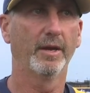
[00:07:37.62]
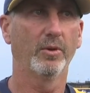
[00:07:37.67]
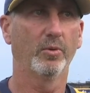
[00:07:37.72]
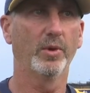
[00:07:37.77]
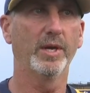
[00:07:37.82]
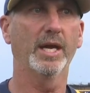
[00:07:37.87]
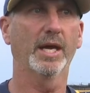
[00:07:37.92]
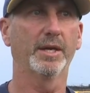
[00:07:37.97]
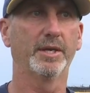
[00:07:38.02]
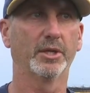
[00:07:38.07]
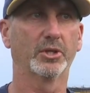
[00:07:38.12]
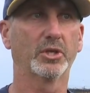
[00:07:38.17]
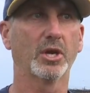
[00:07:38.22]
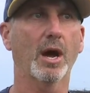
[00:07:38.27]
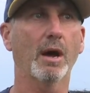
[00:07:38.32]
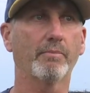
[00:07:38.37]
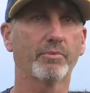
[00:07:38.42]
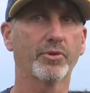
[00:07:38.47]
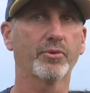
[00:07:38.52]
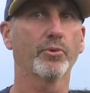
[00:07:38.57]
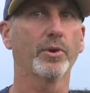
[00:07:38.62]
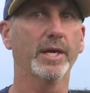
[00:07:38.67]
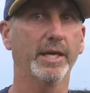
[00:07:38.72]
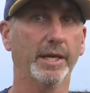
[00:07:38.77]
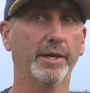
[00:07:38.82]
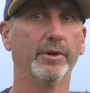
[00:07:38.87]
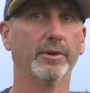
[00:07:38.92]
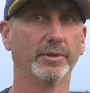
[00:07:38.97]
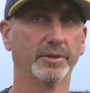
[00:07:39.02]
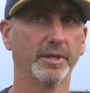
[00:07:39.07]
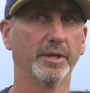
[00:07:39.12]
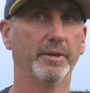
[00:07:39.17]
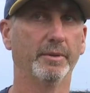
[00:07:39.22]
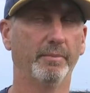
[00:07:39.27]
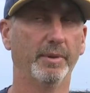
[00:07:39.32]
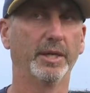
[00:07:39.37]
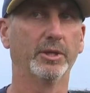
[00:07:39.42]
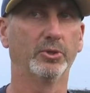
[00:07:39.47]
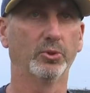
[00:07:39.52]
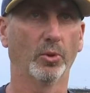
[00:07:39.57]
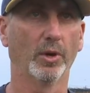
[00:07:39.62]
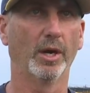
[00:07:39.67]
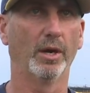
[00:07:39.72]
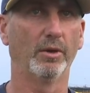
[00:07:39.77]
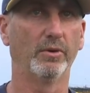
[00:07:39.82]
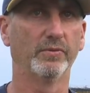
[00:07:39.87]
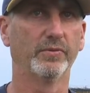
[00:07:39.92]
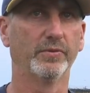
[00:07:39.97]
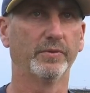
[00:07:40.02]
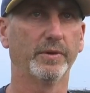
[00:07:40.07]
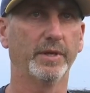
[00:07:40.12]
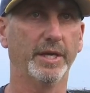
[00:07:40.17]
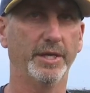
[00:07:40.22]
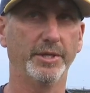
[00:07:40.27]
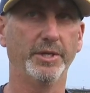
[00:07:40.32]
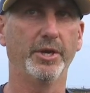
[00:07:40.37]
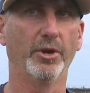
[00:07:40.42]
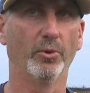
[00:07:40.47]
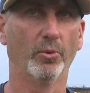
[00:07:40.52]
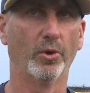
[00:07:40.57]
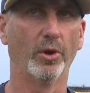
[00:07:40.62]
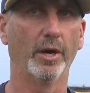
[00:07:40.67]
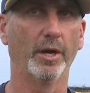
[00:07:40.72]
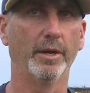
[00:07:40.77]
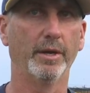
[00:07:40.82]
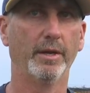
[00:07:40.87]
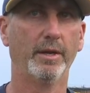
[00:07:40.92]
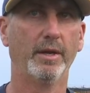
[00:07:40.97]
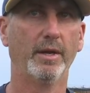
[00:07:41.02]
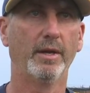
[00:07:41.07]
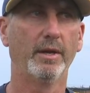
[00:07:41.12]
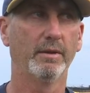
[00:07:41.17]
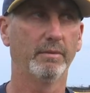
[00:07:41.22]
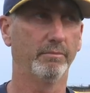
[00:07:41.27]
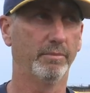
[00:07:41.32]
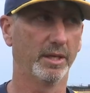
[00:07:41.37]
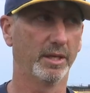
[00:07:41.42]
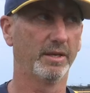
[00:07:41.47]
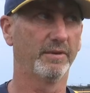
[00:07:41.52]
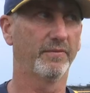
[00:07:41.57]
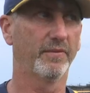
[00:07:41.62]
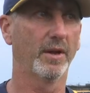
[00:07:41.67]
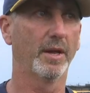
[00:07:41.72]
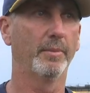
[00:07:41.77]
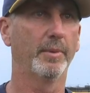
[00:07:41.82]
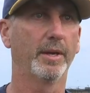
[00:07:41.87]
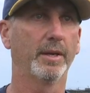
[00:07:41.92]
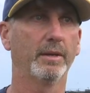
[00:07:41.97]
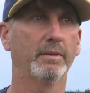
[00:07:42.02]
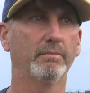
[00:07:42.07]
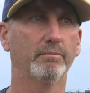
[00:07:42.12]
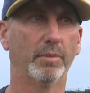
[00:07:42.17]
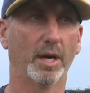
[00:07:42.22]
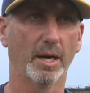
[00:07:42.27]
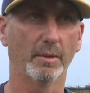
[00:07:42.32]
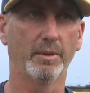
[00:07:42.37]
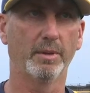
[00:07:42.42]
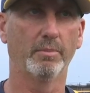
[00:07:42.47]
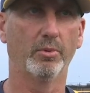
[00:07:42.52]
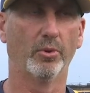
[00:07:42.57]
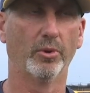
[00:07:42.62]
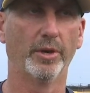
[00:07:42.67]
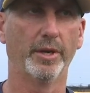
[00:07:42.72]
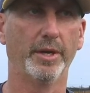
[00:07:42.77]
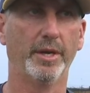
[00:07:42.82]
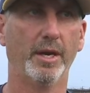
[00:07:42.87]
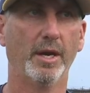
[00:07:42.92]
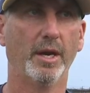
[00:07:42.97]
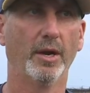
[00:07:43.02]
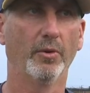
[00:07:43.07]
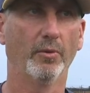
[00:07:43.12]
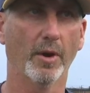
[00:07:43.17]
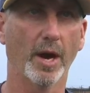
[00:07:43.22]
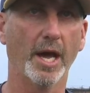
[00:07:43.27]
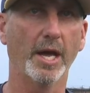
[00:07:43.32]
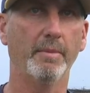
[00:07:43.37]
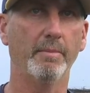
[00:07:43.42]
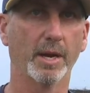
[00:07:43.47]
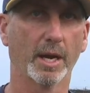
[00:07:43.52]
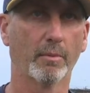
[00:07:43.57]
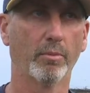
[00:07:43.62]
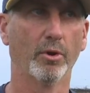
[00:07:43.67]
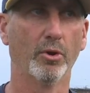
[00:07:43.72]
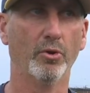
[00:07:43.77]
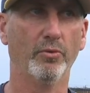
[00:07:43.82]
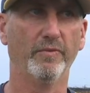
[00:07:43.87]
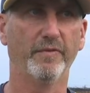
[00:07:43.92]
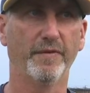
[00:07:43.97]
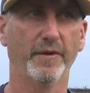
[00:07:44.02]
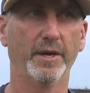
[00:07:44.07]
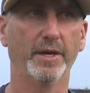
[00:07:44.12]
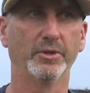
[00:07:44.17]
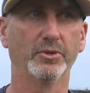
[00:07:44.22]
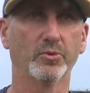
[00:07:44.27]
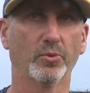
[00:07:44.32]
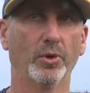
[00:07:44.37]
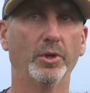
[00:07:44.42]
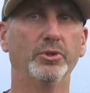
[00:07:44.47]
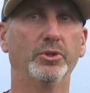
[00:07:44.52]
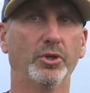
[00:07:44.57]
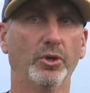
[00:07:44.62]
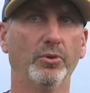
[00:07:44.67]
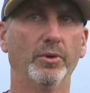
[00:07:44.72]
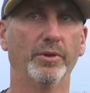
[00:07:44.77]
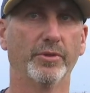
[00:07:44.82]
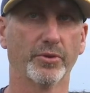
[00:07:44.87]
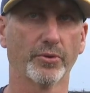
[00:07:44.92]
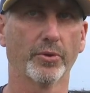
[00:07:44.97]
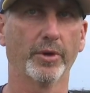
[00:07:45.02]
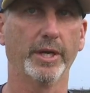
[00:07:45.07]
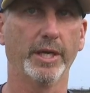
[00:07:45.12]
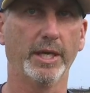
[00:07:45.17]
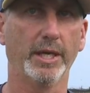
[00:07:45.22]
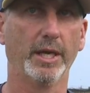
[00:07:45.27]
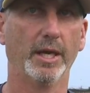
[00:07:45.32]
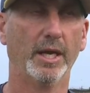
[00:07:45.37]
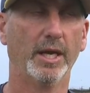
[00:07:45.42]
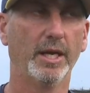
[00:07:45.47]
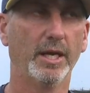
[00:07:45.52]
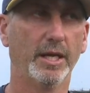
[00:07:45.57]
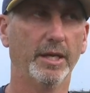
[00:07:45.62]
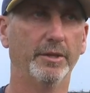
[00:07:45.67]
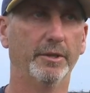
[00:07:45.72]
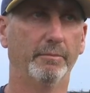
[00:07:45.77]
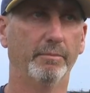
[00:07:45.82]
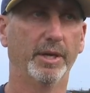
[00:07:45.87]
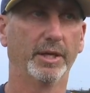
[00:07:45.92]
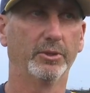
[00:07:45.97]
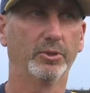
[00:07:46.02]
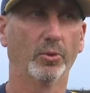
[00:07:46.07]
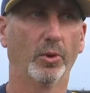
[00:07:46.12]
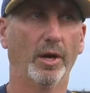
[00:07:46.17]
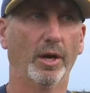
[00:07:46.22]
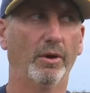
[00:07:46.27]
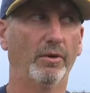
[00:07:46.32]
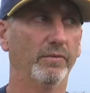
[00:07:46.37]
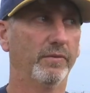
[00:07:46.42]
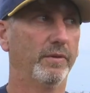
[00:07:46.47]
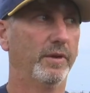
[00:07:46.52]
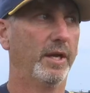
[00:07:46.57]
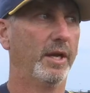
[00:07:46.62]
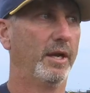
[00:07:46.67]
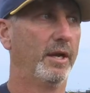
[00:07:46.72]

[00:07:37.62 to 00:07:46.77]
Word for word: We had the top three hitters in the Big 12 in year one. Billy Fleming, Bobby Boyd, Ryan McBroom finished one, two, and three in the Big 12.